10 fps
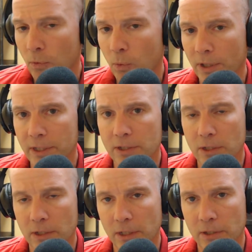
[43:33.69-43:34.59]
What this
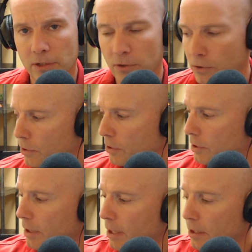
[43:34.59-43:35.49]
turned into 2 years
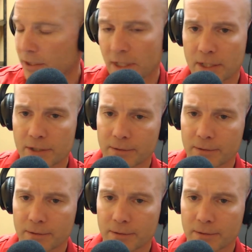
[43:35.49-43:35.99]
later is this